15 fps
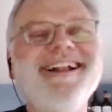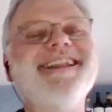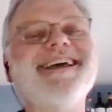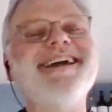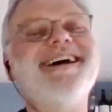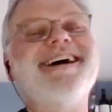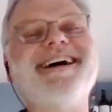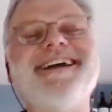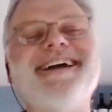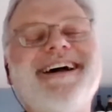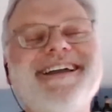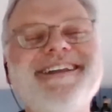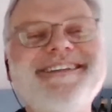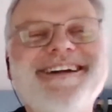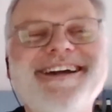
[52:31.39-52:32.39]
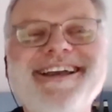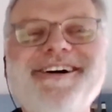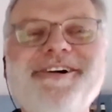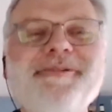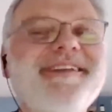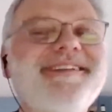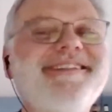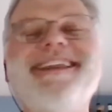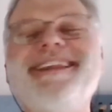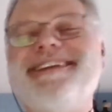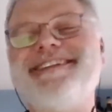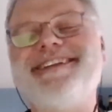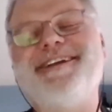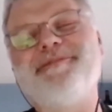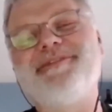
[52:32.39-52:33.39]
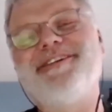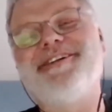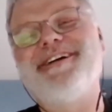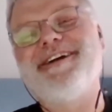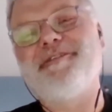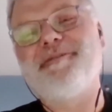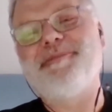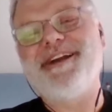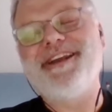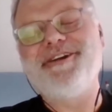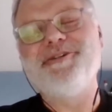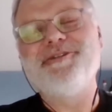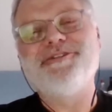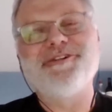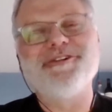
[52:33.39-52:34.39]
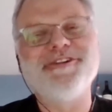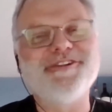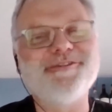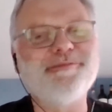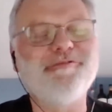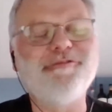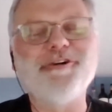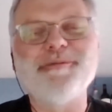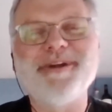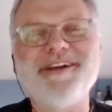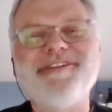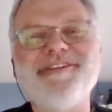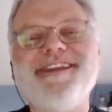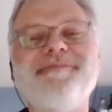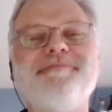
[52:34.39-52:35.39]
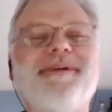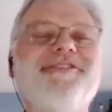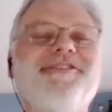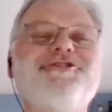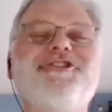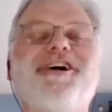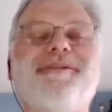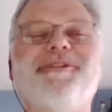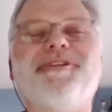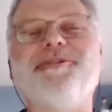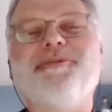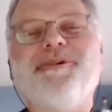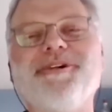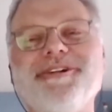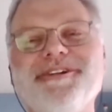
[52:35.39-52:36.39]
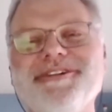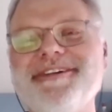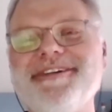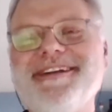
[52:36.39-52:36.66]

Like I, I I always say this, and I'm sorry everybody who's heard this before, but I've got the best job in the world.